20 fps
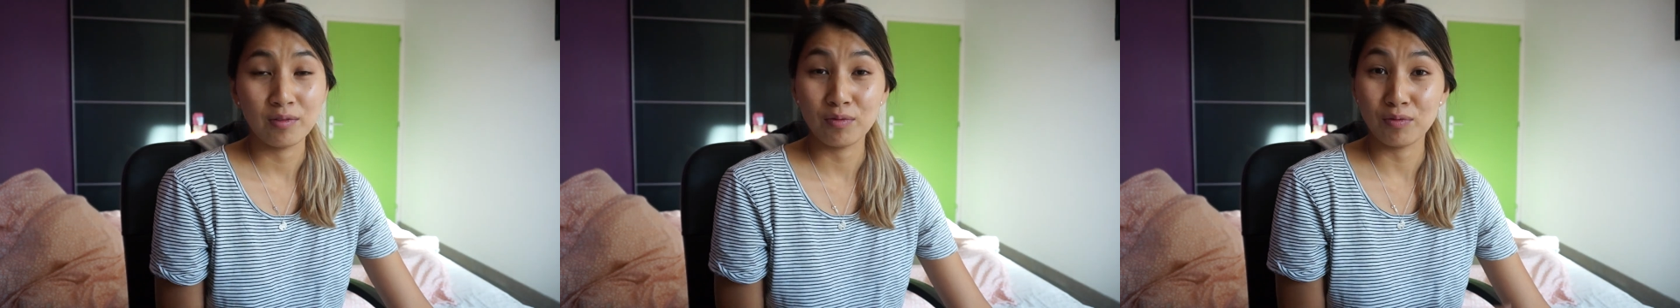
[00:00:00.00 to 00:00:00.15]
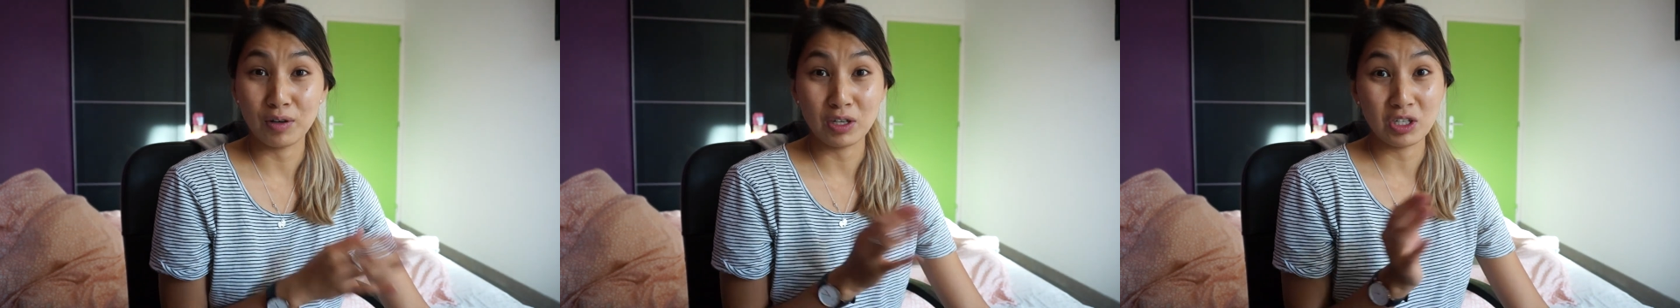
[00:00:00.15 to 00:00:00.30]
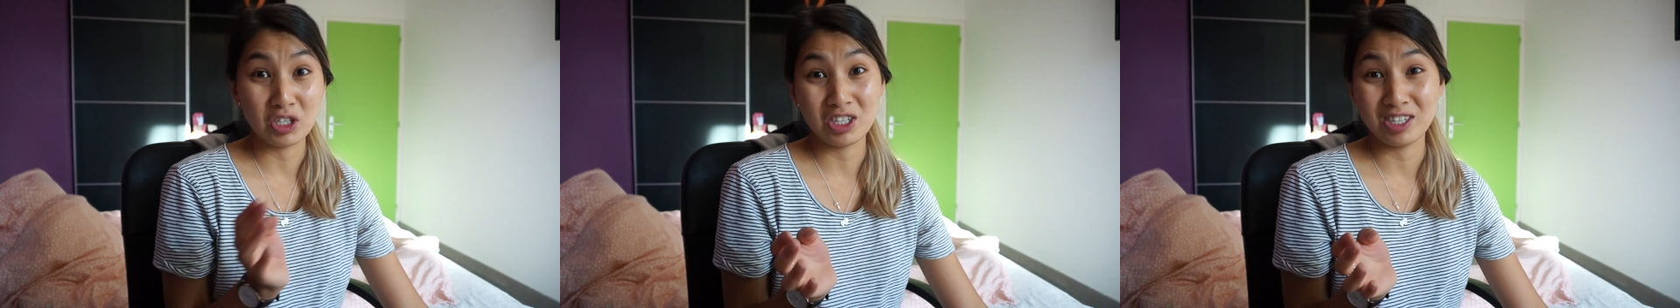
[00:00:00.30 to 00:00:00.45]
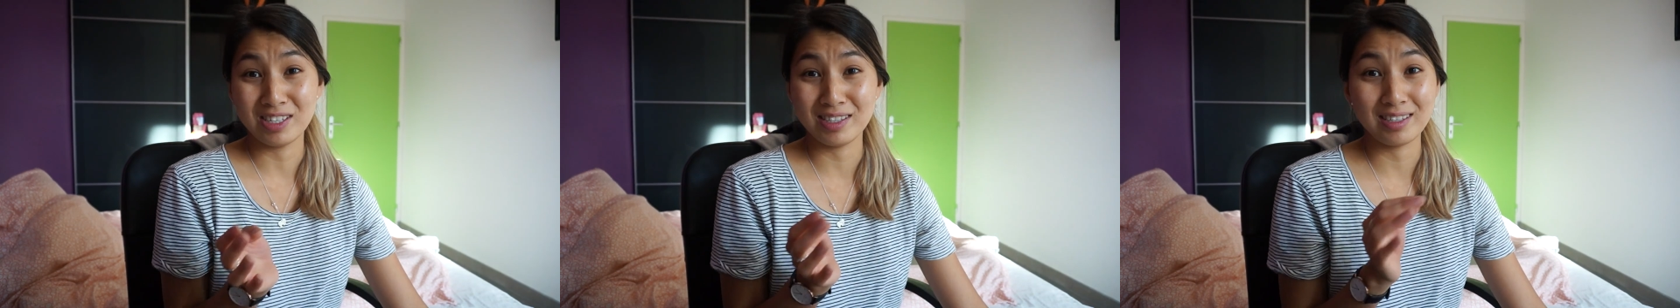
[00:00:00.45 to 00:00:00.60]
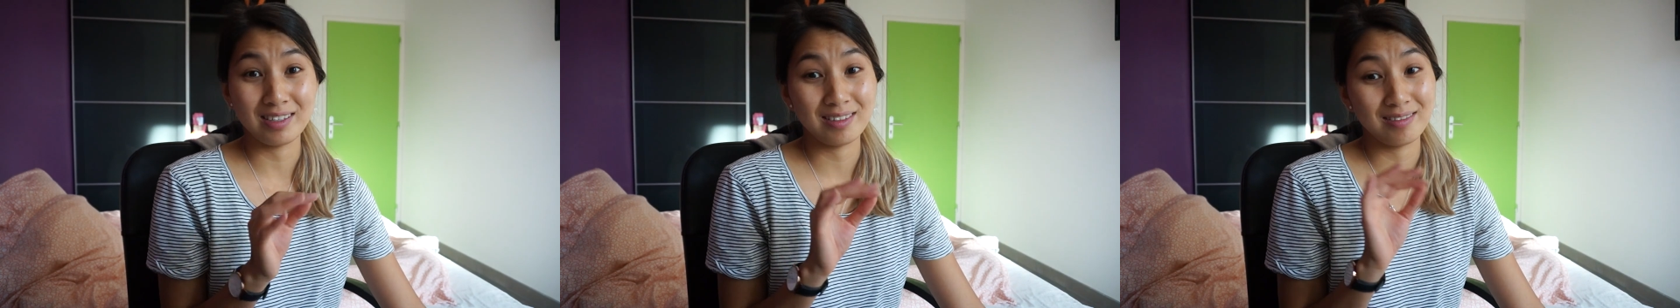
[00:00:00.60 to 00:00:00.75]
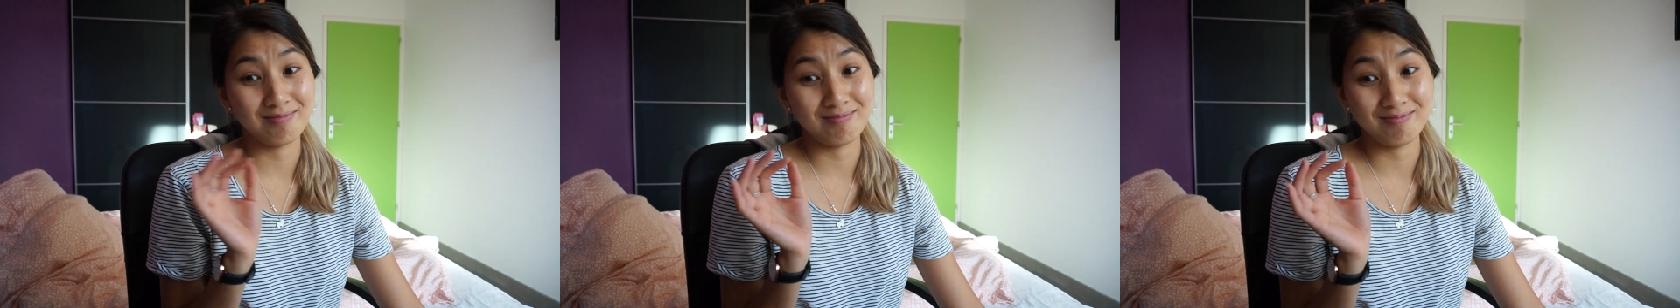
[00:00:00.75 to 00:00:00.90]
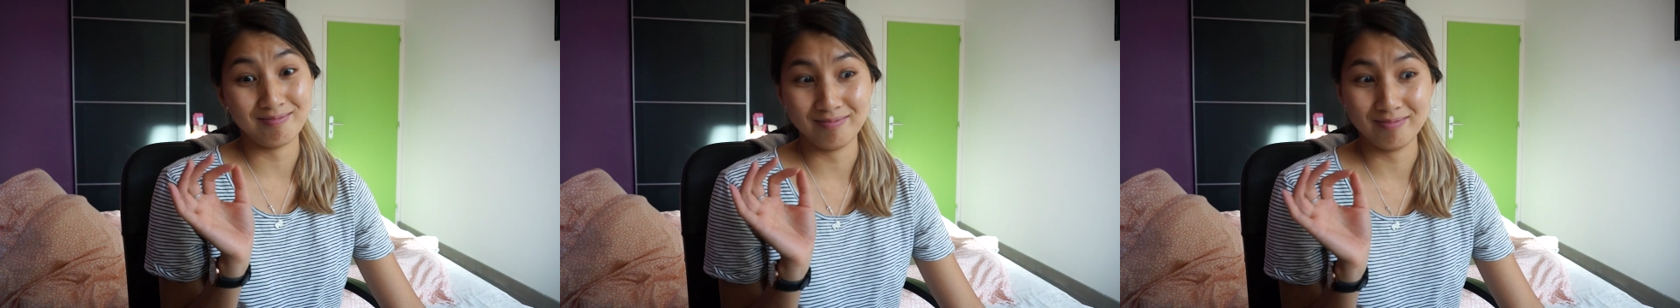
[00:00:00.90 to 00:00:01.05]
French isn't
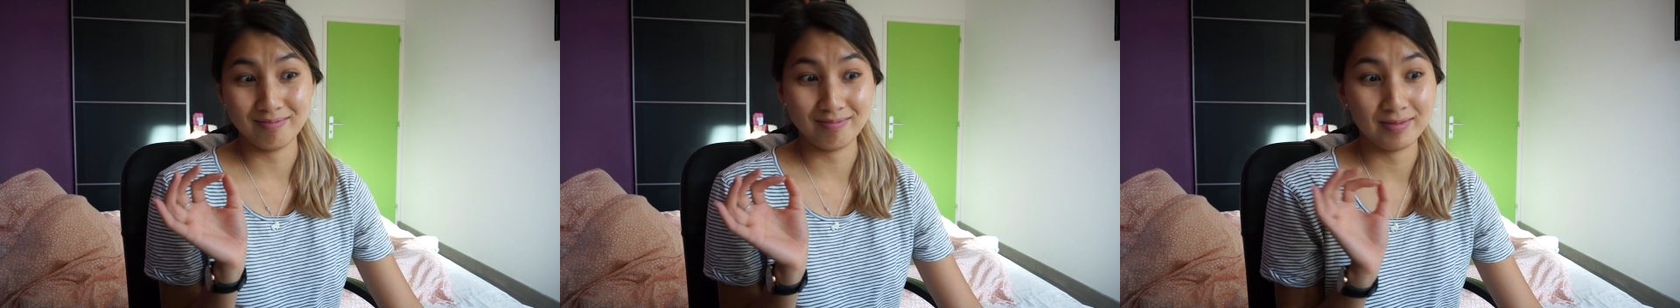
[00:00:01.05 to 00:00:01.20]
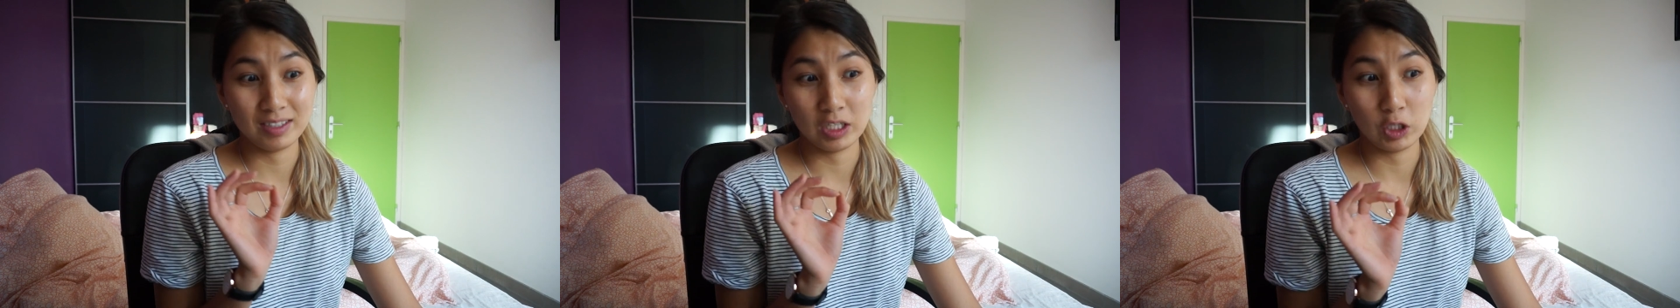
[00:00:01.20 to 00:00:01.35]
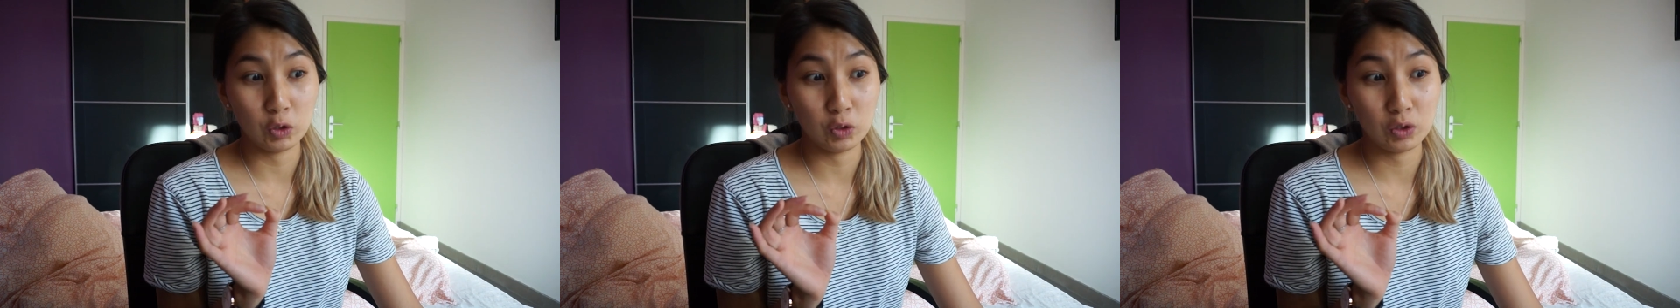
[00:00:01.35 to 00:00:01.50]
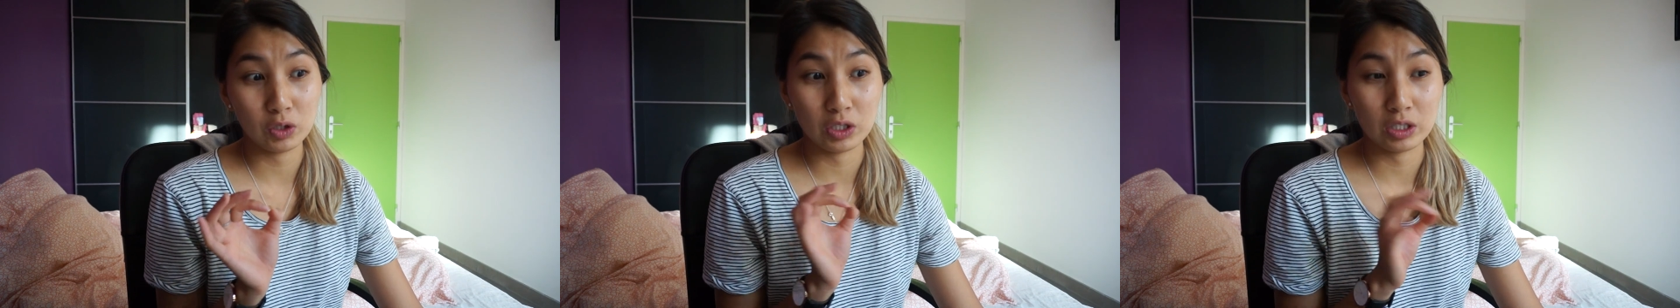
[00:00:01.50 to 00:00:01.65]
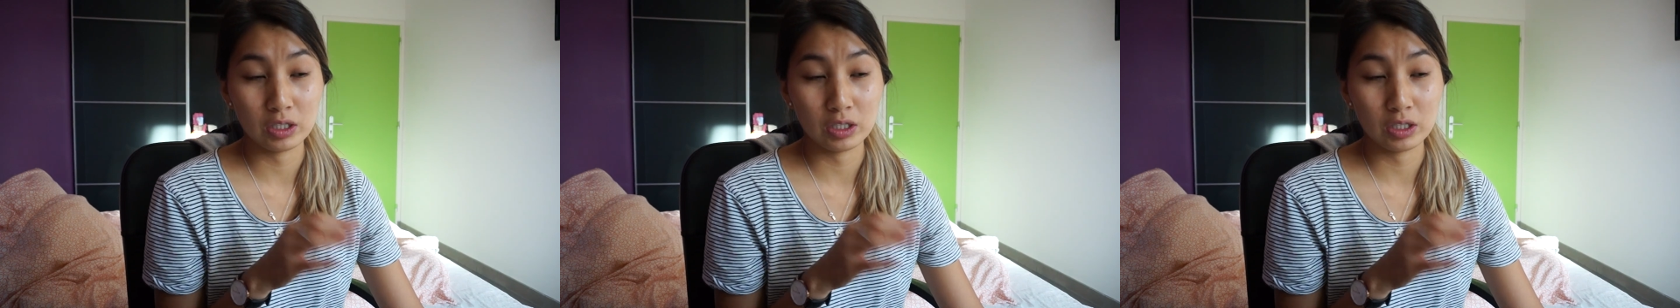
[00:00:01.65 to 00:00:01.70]
good,